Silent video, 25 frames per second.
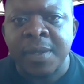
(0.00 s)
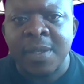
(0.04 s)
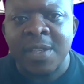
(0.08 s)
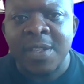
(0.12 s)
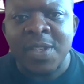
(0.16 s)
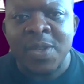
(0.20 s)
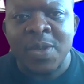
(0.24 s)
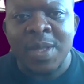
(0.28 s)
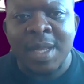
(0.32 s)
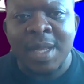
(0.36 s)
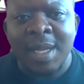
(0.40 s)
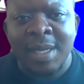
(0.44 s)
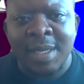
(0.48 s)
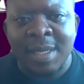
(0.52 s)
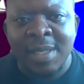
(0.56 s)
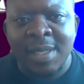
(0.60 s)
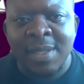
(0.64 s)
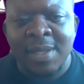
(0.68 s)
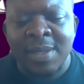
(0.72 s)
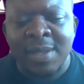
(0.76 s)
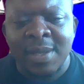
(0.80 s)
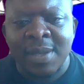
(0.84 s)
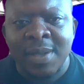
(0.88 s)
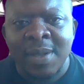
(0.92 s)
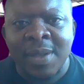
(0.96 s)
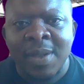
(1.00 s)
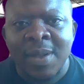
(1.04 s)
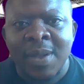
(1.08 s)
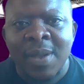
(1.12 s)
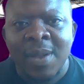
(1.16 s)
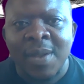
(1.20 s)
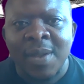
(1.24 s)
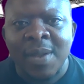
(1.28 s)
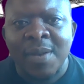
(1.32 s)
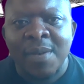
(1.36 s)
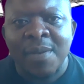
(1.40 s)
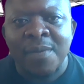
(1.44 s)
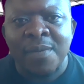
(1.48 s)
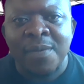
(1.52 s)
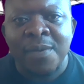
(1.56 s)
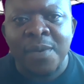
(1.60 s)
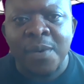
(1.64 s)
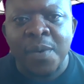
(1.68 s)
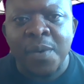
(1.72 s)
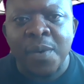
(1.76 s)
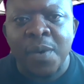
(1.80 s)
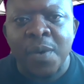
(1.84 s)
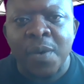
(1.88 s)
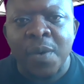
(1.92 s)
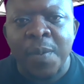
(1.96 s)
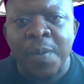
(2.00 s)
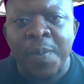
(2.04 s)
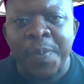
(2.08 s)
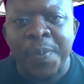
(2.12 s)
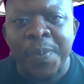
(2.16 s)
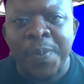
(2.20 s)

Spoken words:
So that is for